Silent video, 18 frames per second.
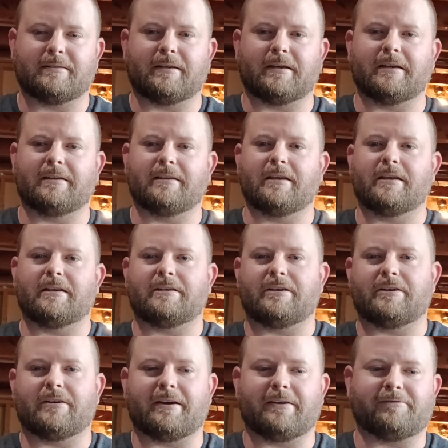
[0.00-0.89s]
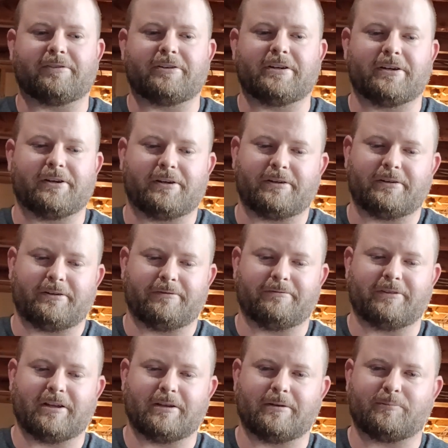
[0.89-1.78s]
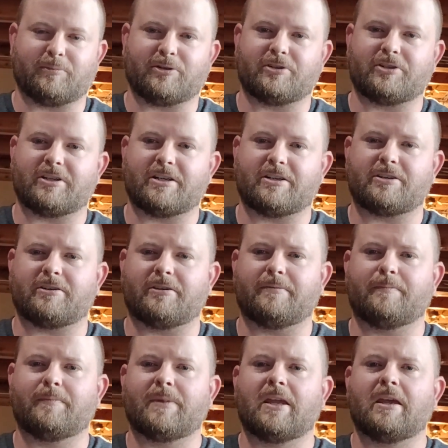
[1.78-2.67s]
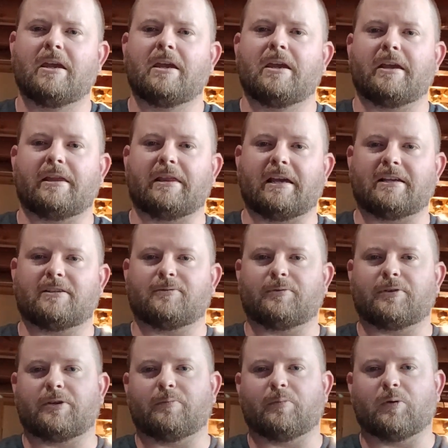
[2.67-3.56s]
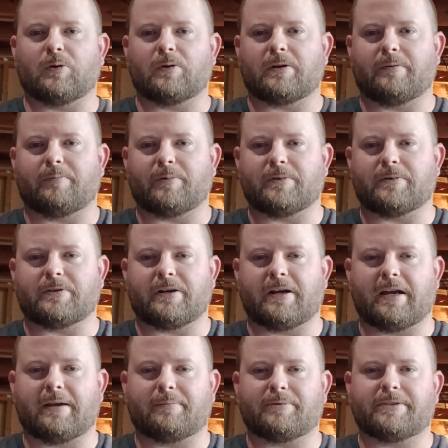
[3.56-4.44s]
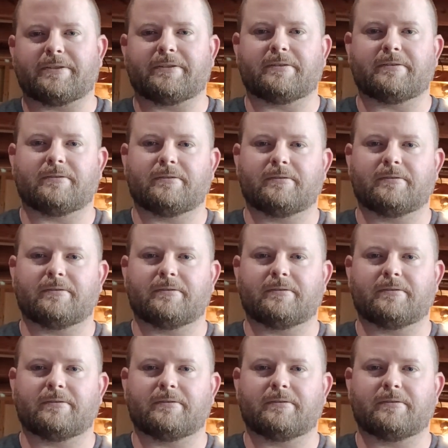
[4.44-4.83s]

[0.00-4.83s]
And then year after year you develop your system, and that's when you bulk up your traps.